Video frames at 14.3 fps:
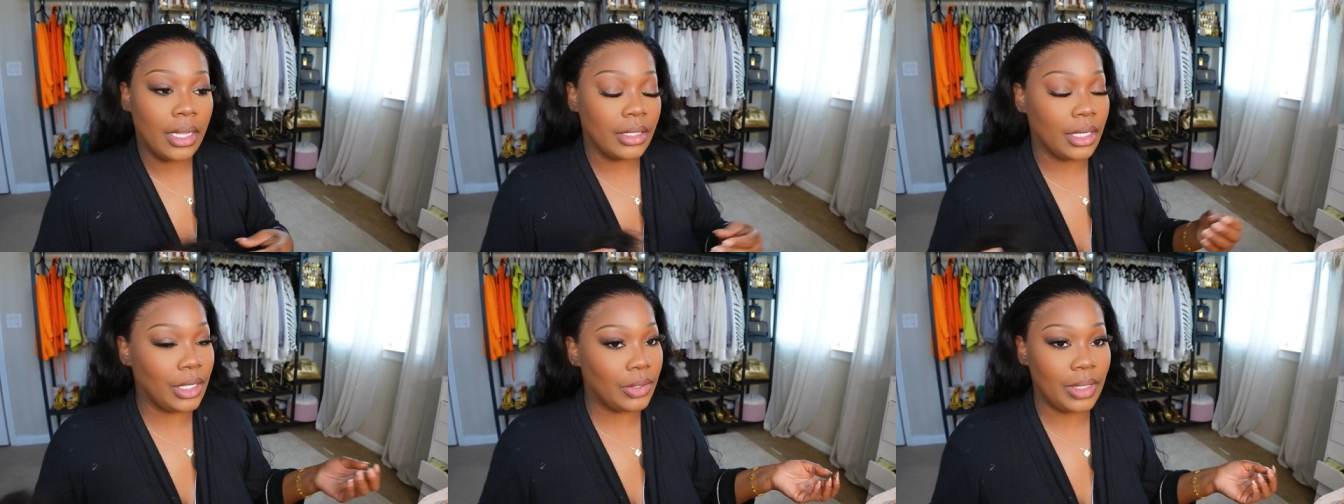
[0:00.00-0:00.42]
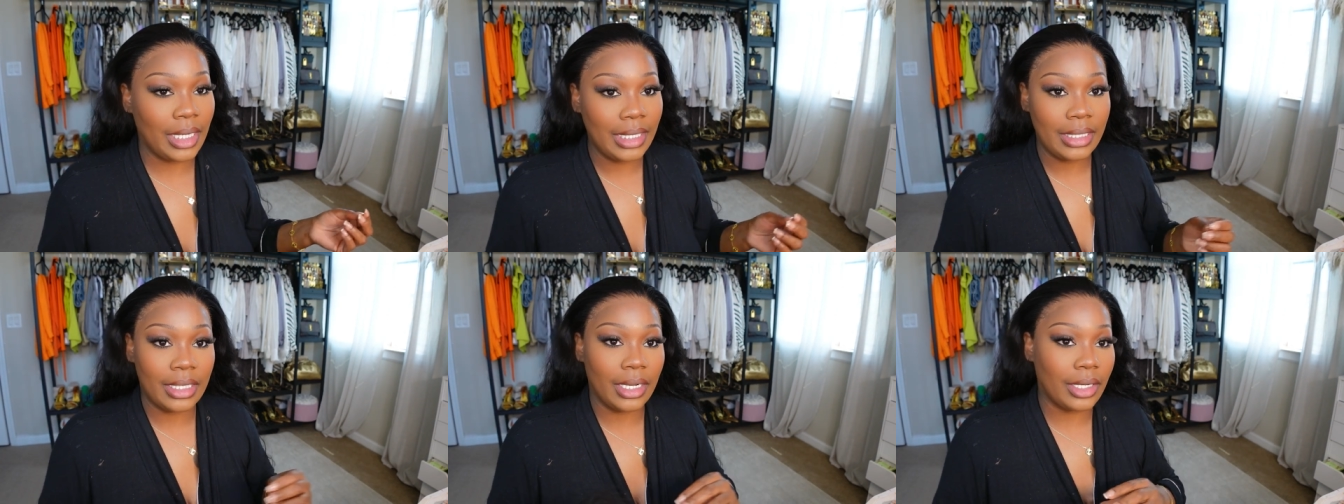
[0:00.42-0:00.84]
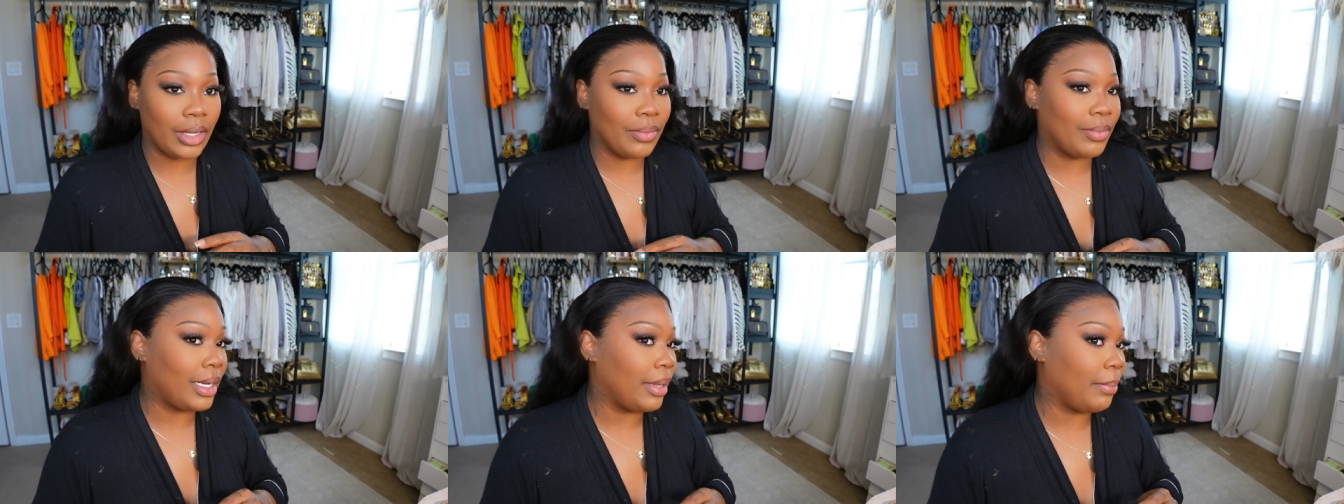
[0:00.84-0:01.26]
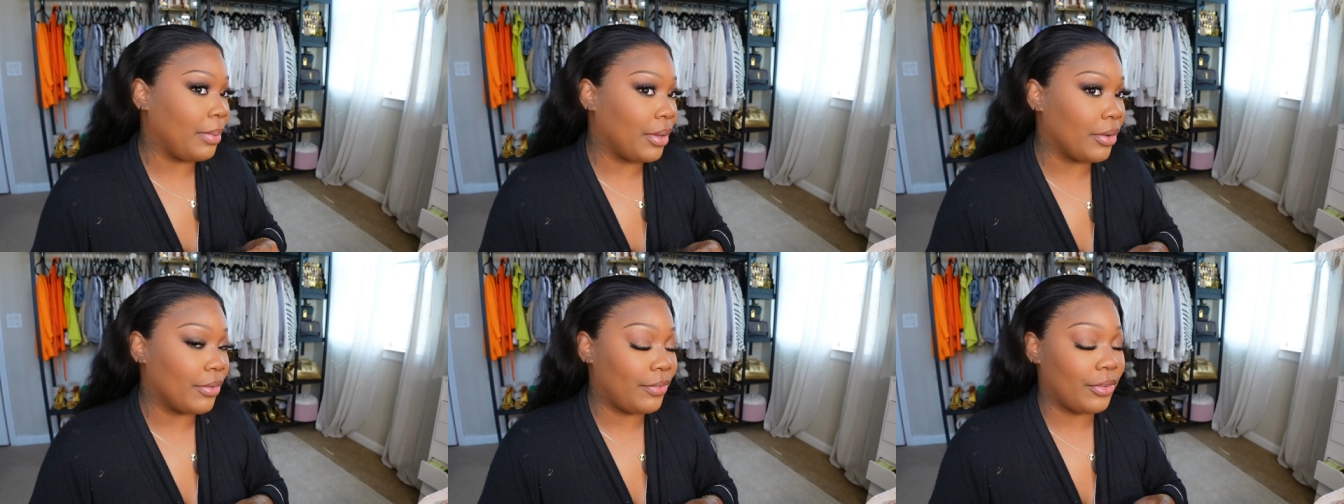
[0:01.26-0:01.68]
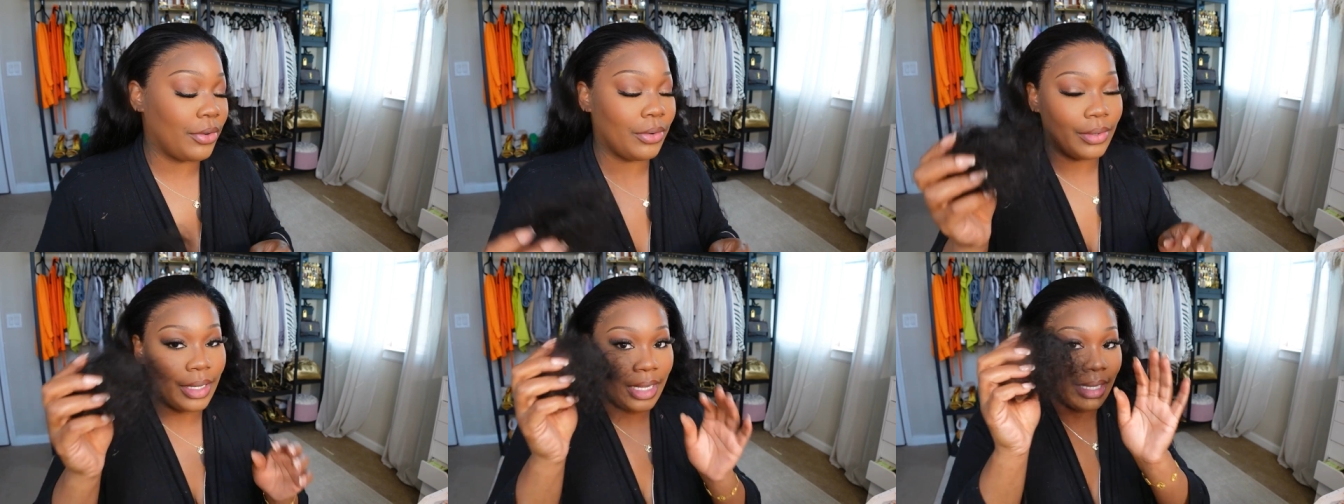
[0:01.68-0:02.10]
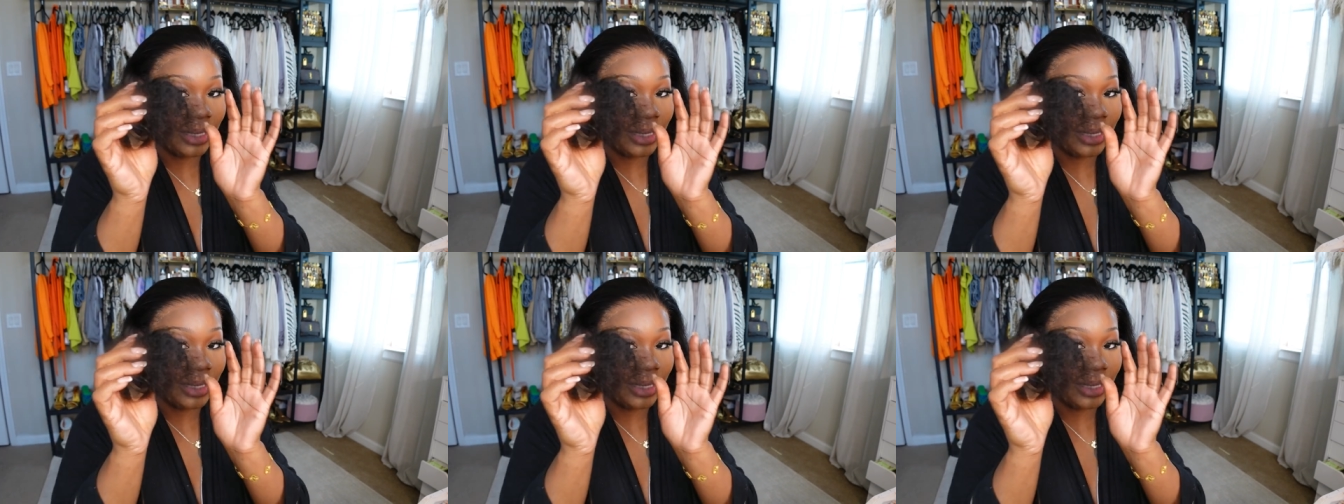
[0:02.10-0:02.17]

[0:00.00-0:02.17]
the unit is looking really beautiful